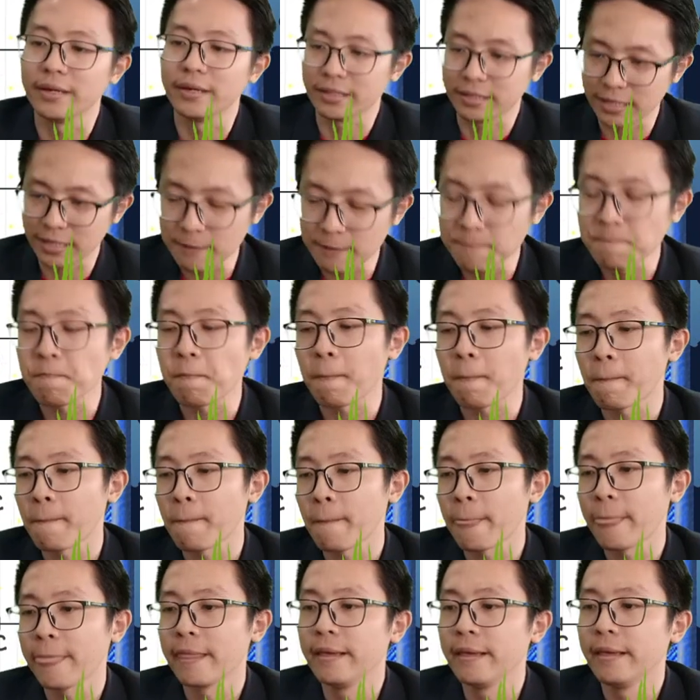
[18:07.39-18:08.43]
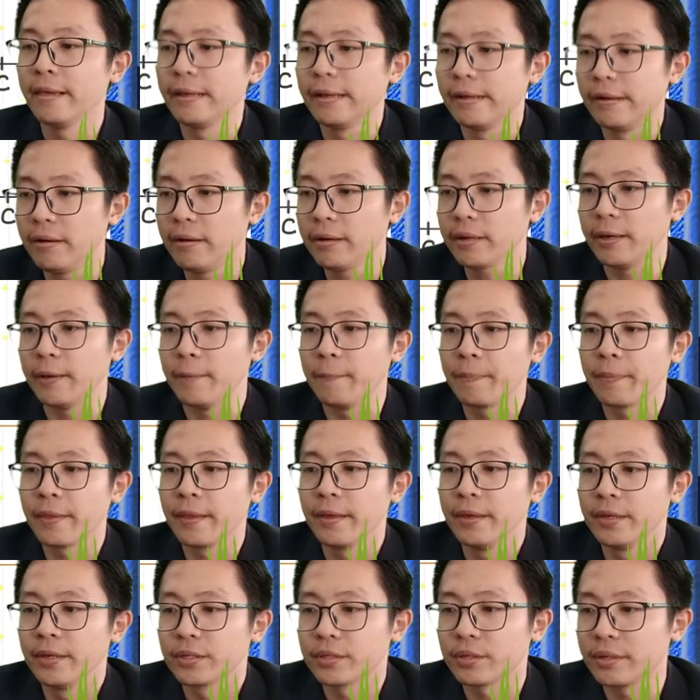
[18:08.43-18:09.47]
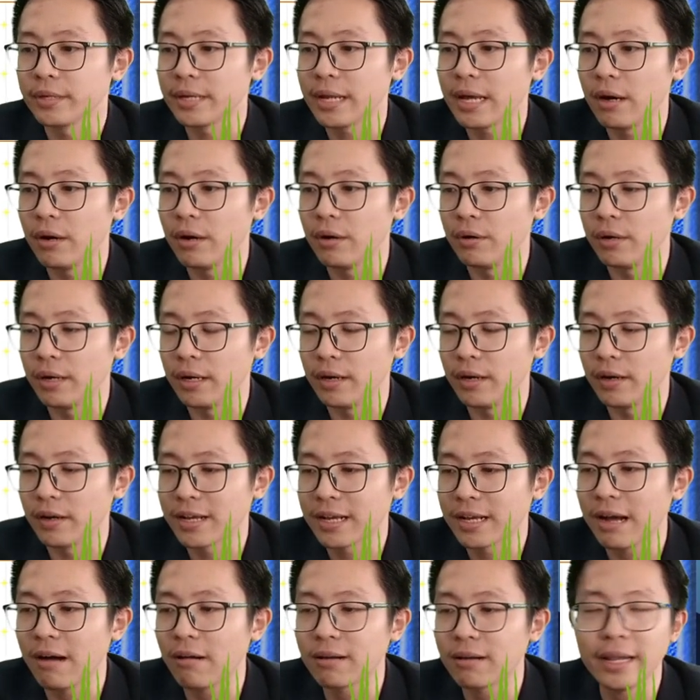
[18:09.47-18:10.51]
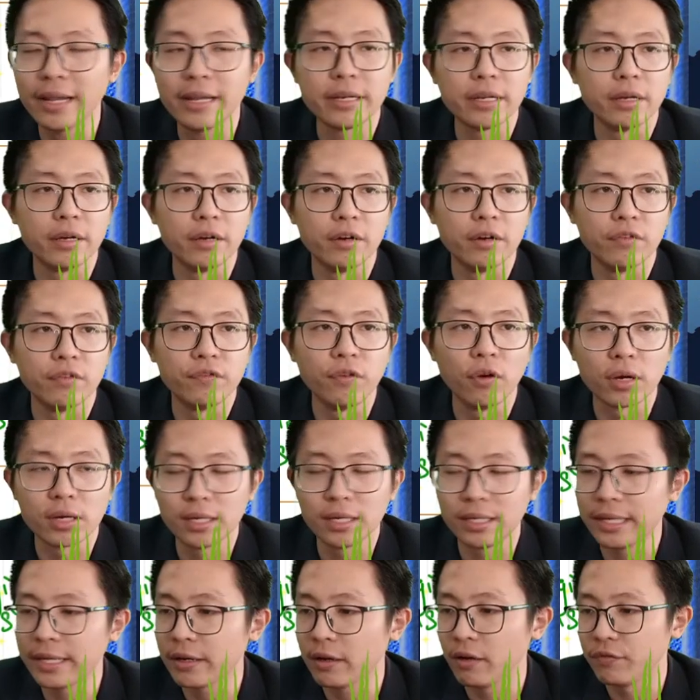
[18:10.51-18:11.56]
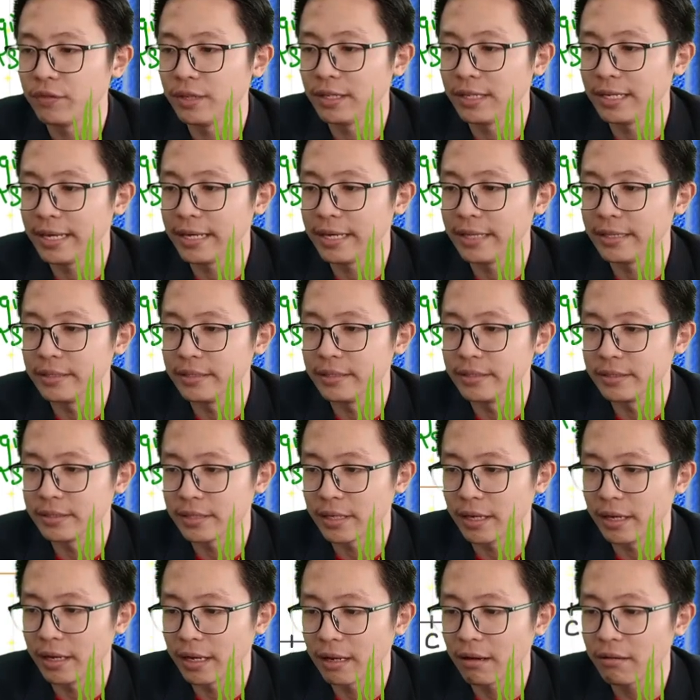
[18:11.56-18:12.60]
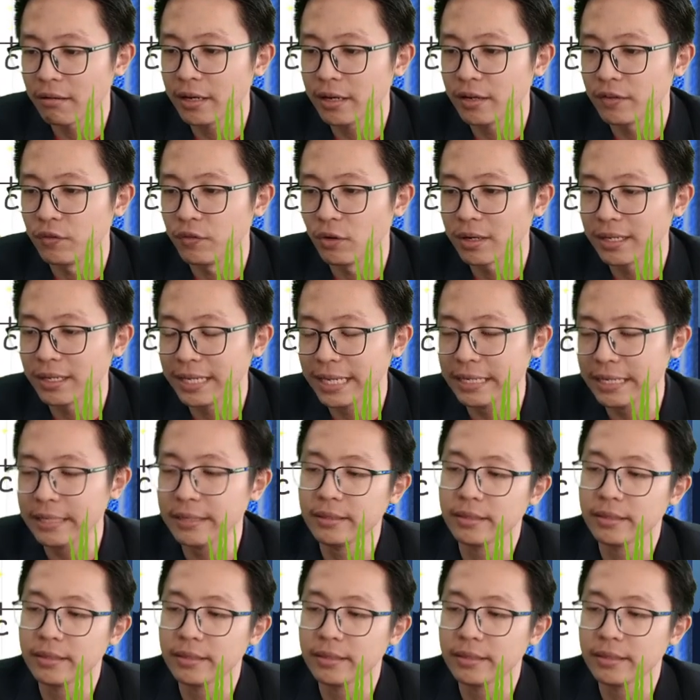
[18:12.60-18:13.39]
Then, okay. So now calculate the focal length of the lens. Calculate the focal length.